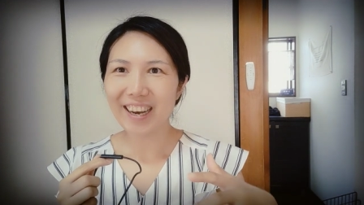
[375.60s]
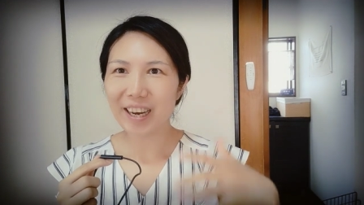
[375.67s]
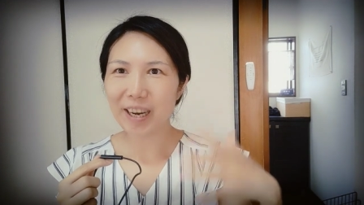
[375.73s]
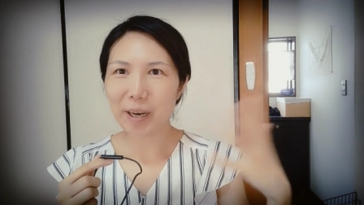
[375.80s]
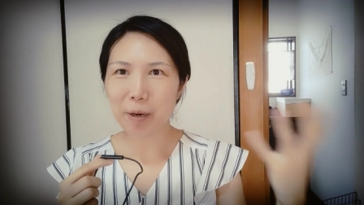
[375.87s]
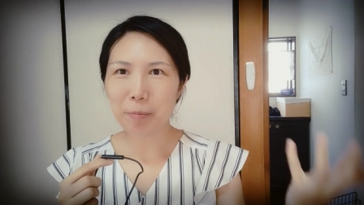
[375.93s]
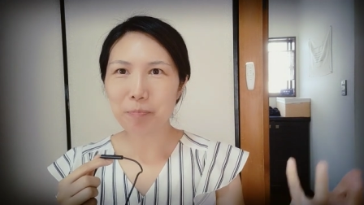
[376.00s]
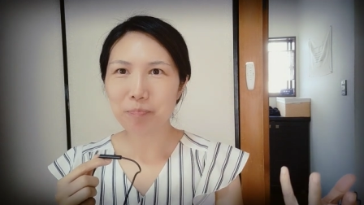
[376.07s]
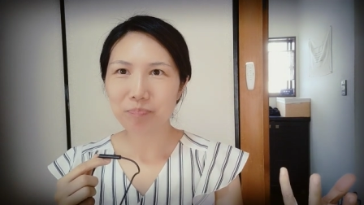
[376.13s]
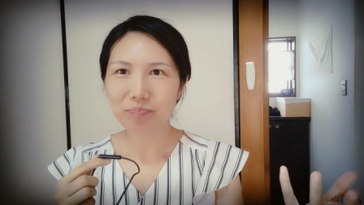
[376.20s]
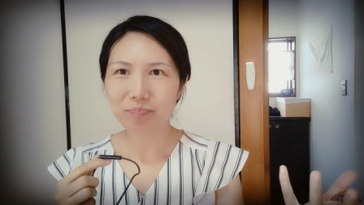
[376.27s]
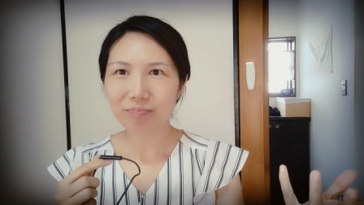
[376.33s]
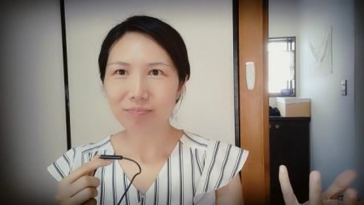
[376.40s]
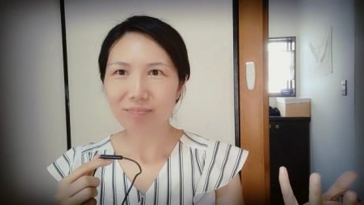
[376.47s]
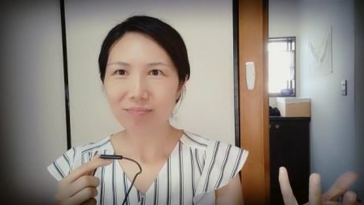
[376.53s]
um,
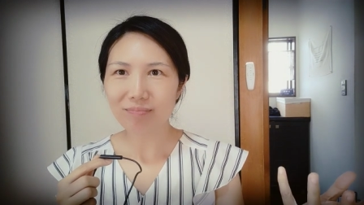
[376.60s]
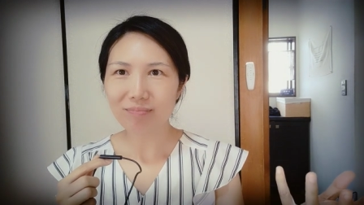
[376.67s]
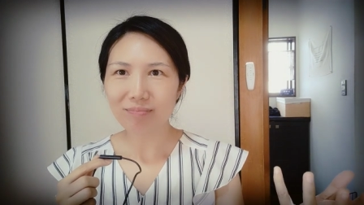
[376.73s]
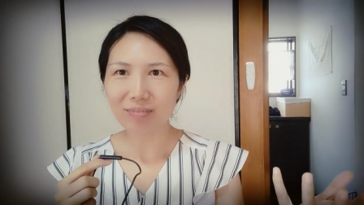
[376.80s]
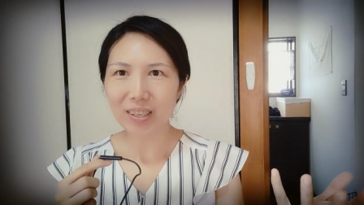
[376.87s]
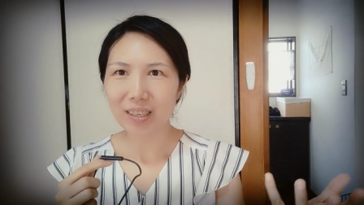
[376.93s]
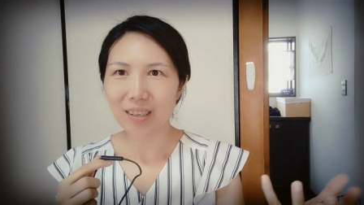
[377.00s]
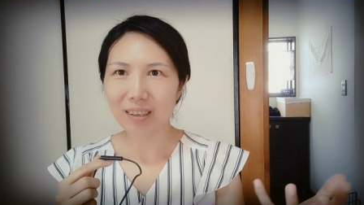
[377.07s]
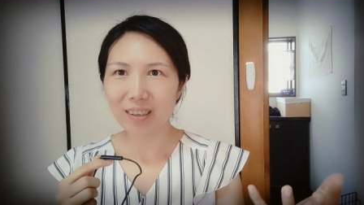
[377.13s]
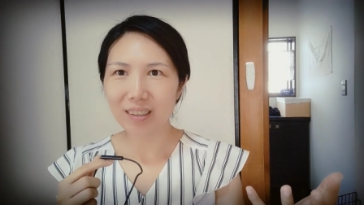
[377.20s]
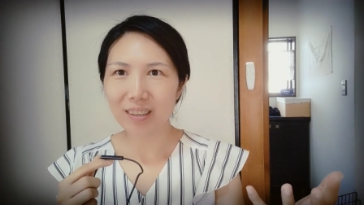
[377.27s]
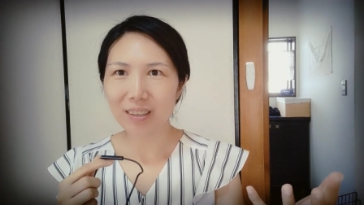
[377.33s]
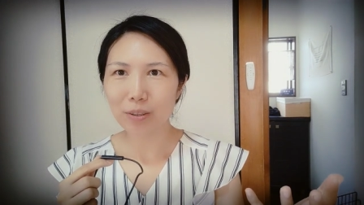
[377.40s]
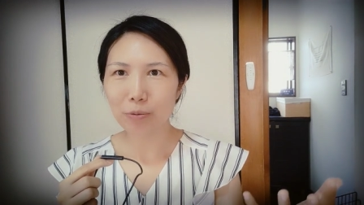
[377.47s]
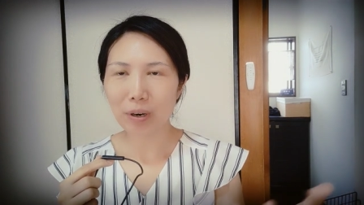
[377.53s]

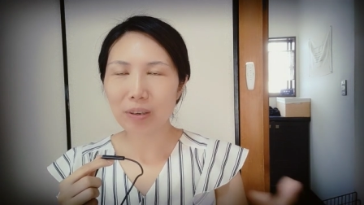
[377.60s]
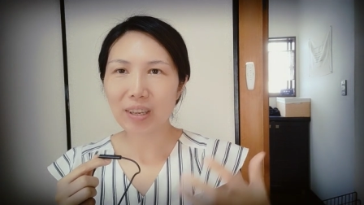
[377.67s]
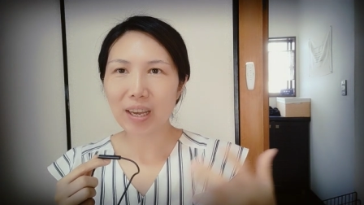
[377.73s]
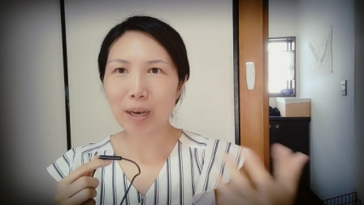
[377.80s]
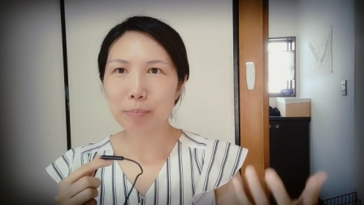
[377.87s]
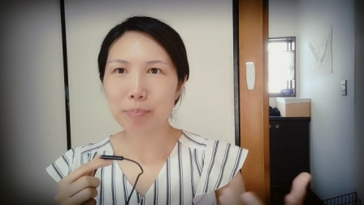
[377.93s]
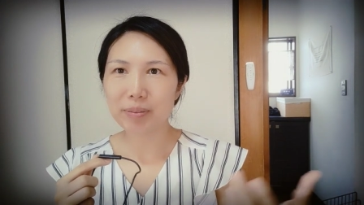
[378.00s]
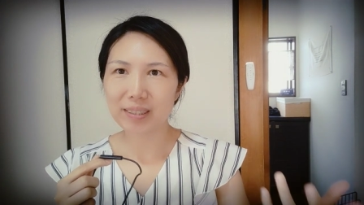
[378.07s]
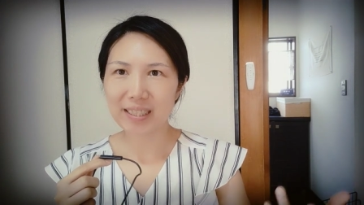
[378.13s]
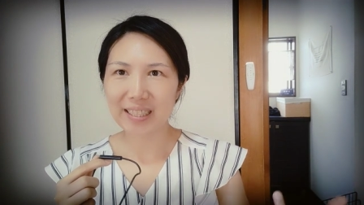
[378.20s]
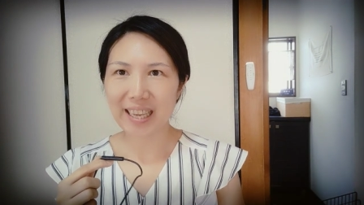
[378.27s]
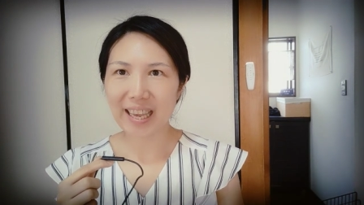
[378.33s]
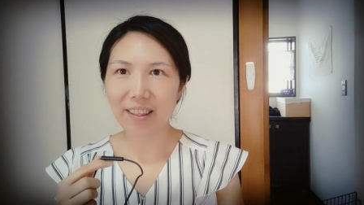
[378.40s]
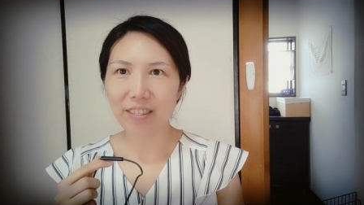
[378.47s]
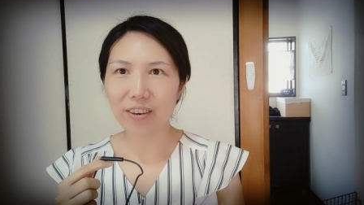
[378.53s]
uh, grown up
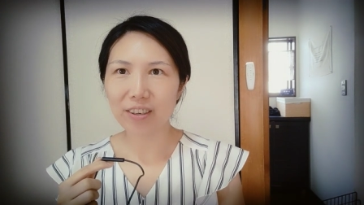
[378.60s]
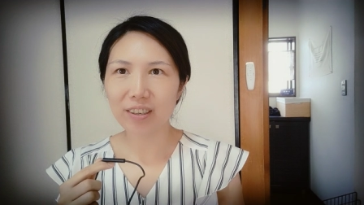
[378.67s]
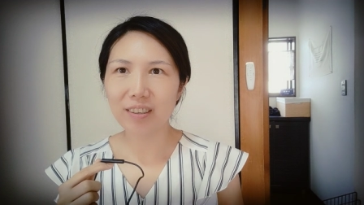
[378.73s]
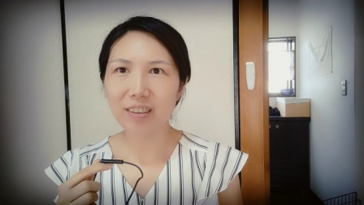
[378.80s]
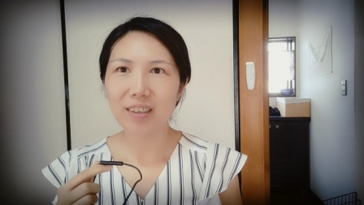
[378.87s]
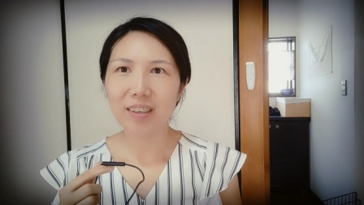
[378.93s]
together.